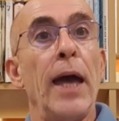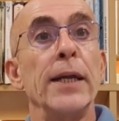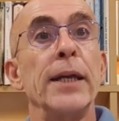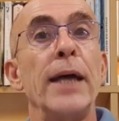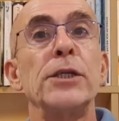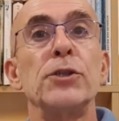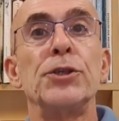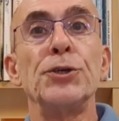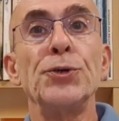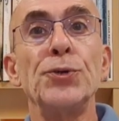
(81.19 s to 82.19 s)
and that
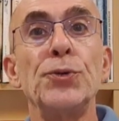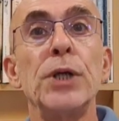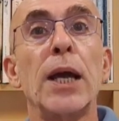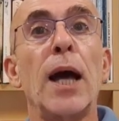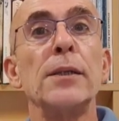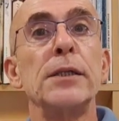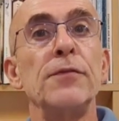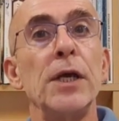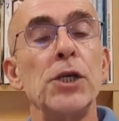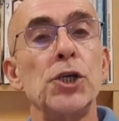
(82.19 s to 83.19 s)
through the
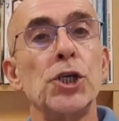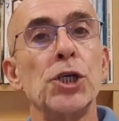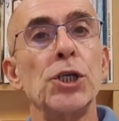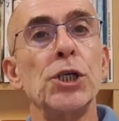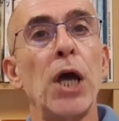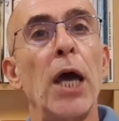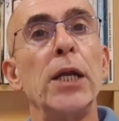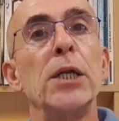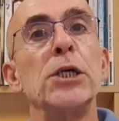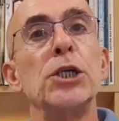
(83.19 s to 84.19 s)
cultivation
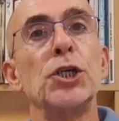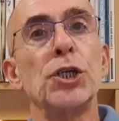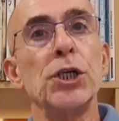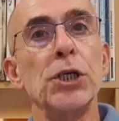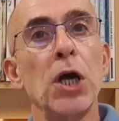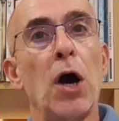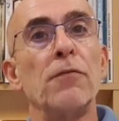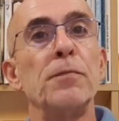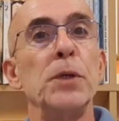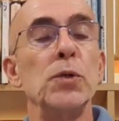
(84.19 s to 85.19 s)
and nurturing
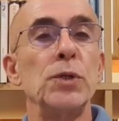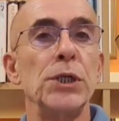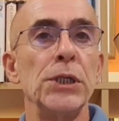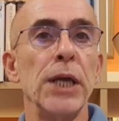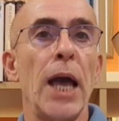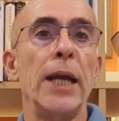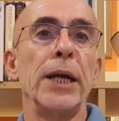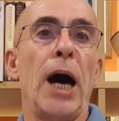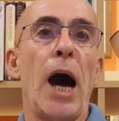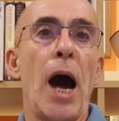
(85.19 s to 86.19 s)
of beauty and
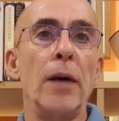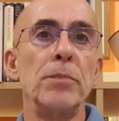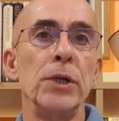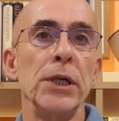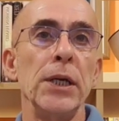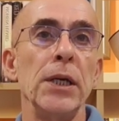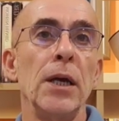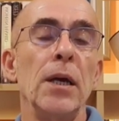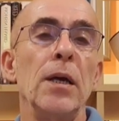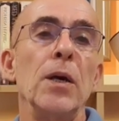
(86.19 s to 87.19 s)
harmony,
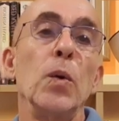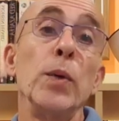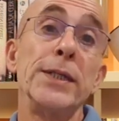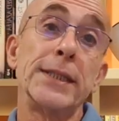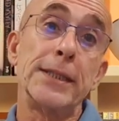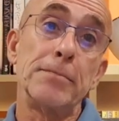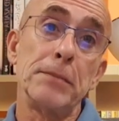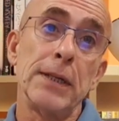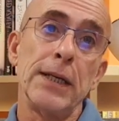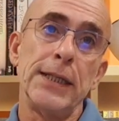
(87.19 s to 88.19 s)
wisdom
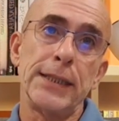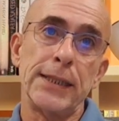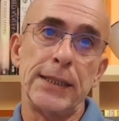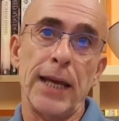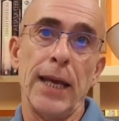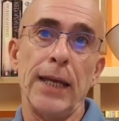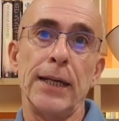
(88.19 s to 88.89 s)
is attained.